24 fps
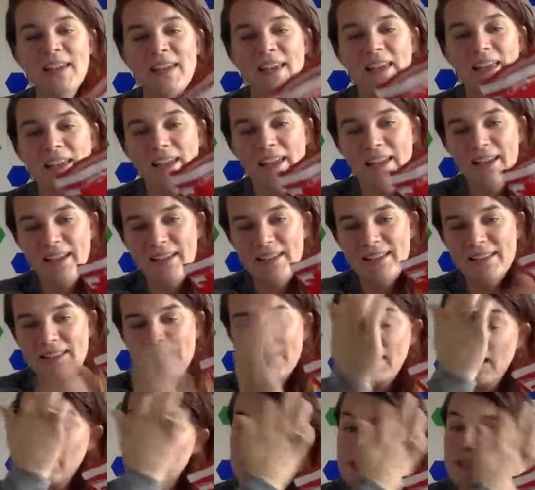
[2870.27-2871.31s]
and it
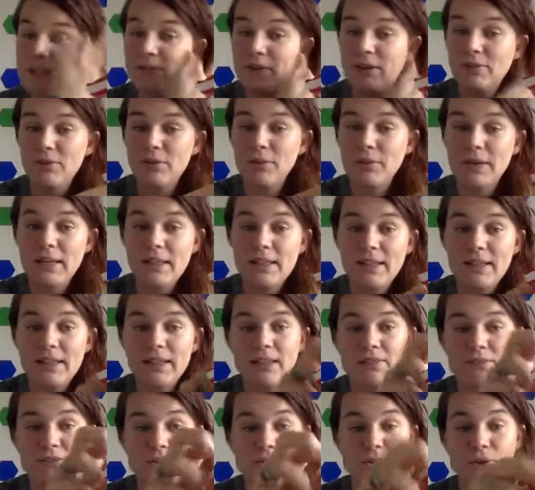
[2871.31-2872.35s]
happens to everyone, I think,
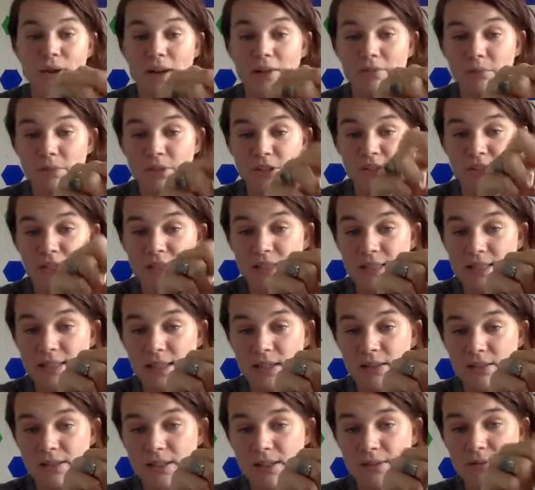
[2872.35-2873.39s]
if you don't have a machine that
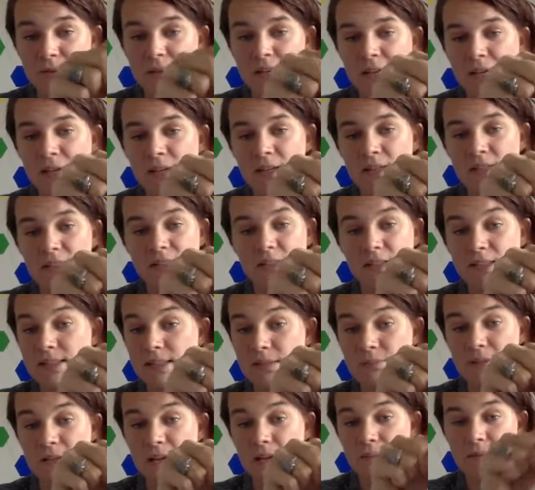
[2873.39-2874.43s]
tells you just
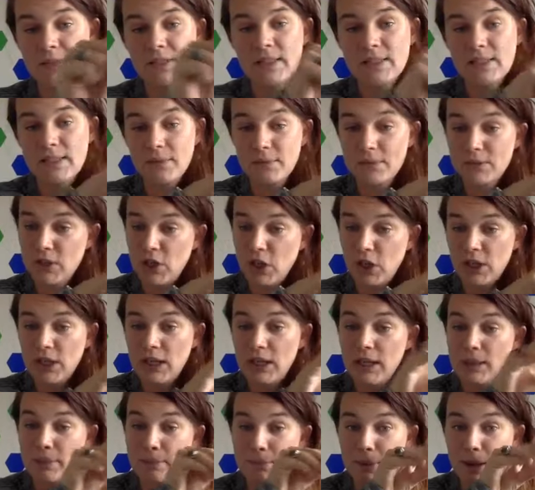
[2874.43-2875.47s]
sometimes because I was
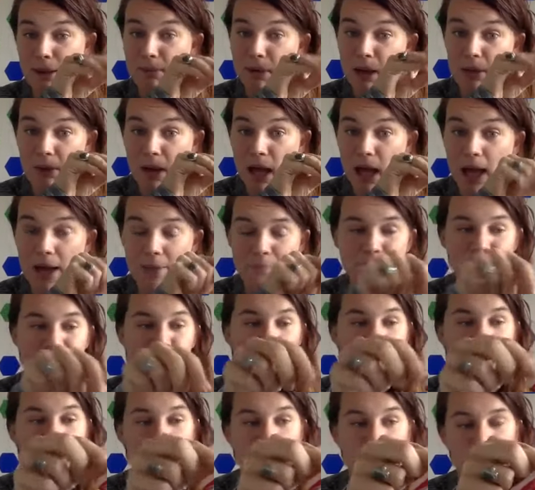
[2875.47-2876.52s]
talking and blah, blah, blah.
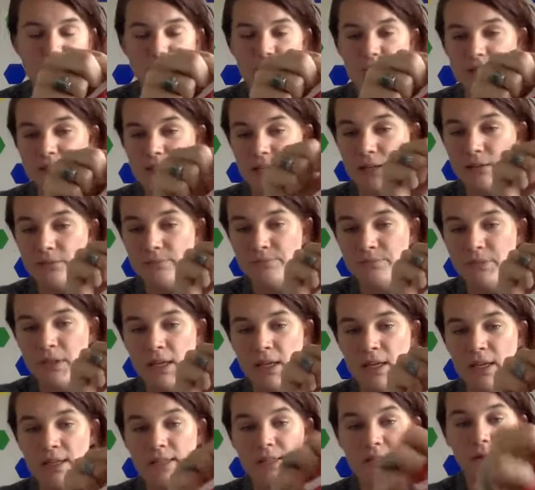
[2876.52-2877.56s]
I forgot to put it down.
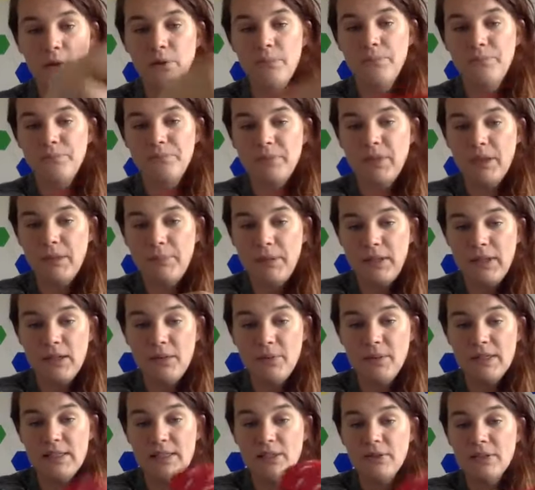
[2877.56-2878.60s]
So, but
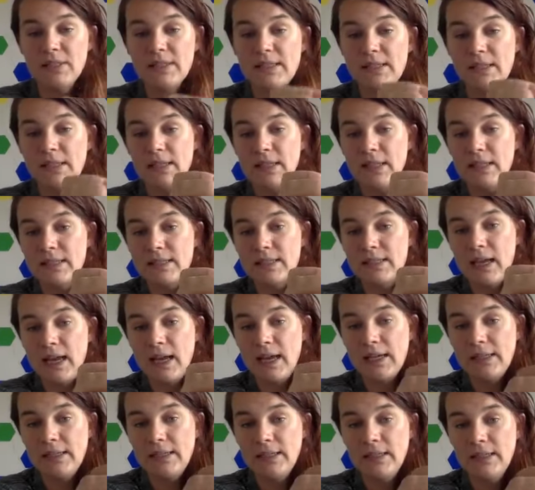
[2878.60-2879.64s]
anyways, you can see the
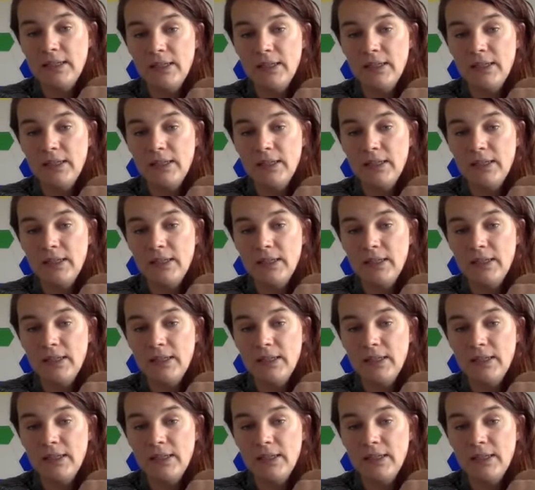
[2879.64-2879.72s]
inside